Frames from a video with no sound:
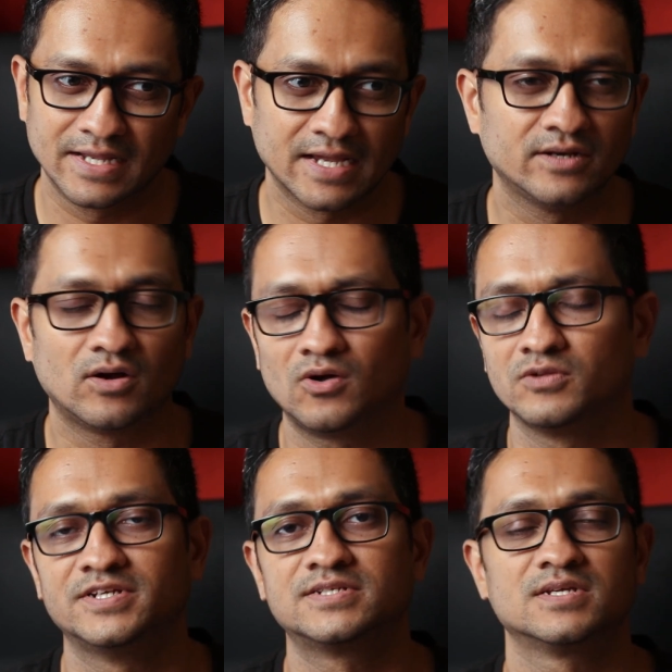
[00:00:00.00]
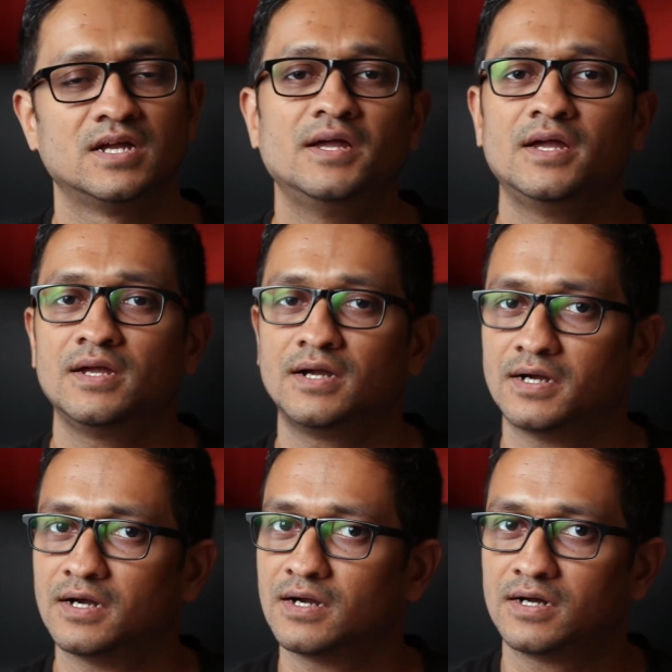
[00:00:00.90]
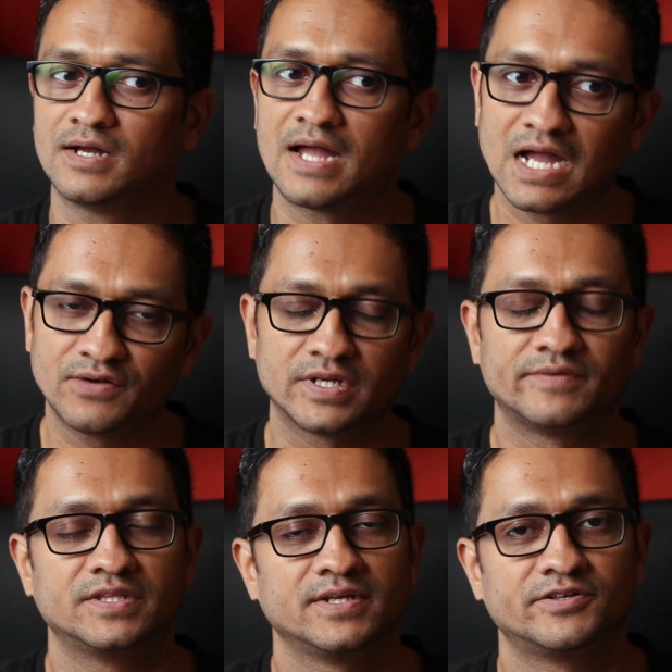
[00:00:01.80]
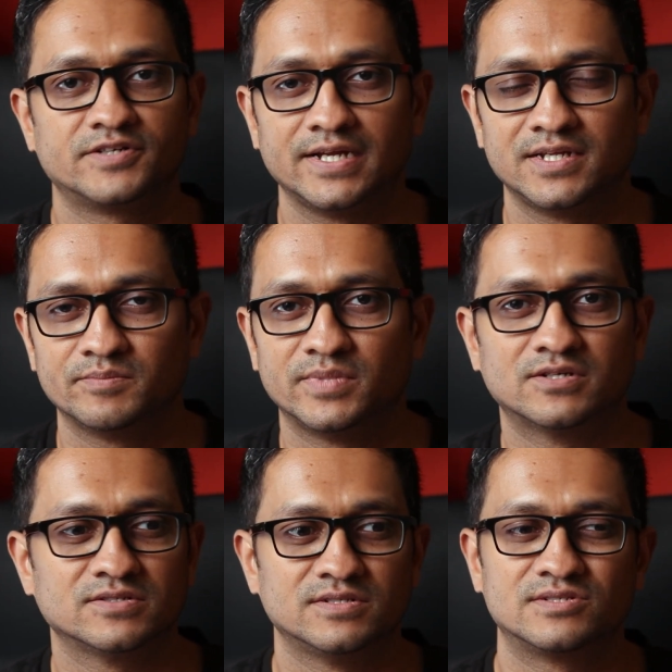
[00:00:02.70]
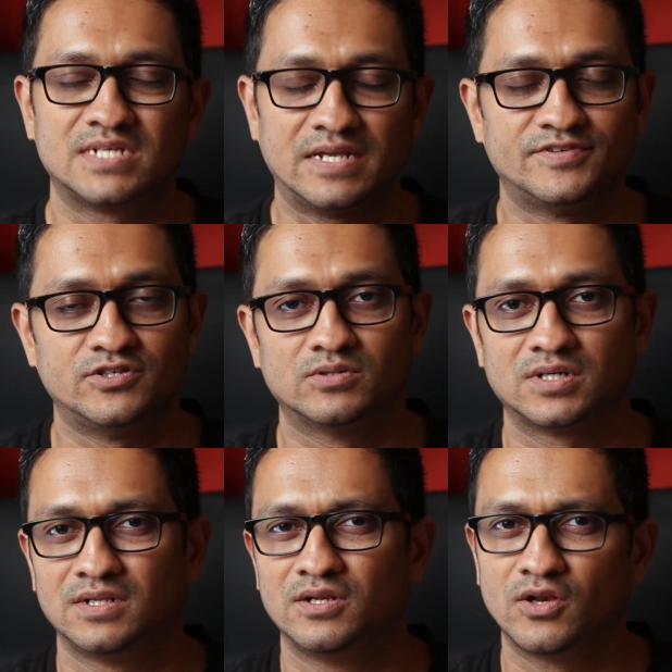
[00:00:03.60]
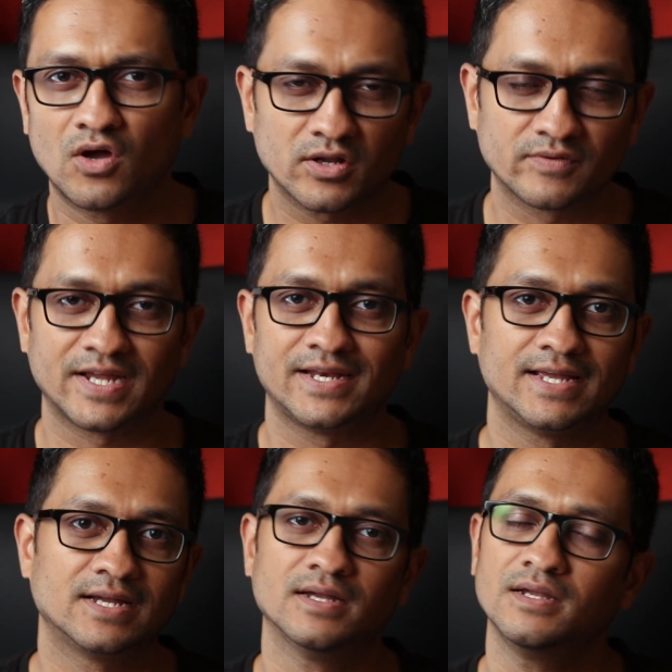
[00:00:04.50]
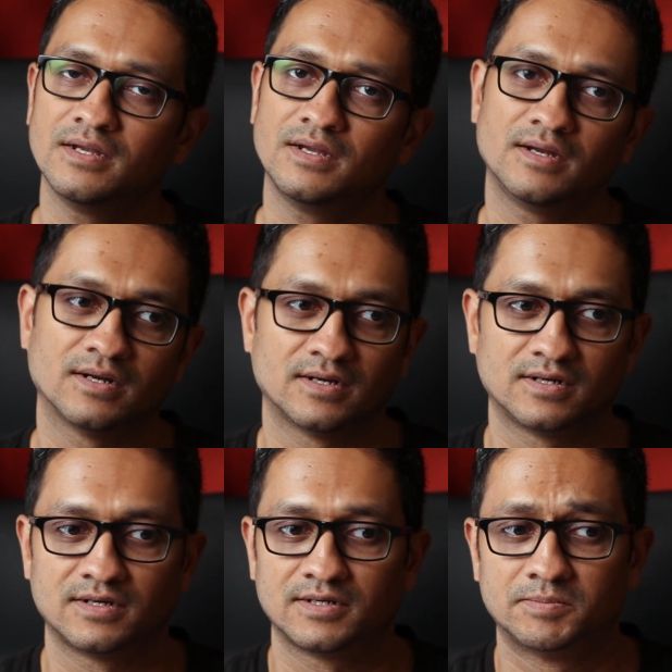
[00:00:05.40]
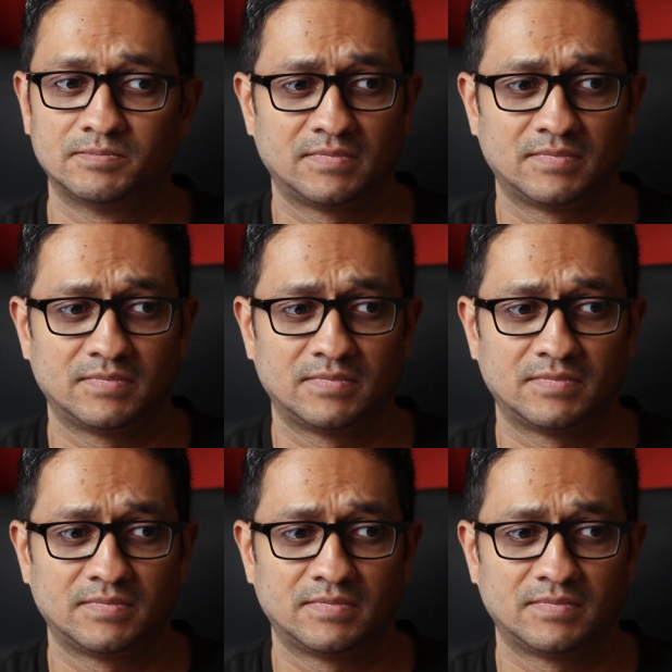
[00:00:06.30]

again, always Uh, have everything in writing, because it saves you a lot of headache uh,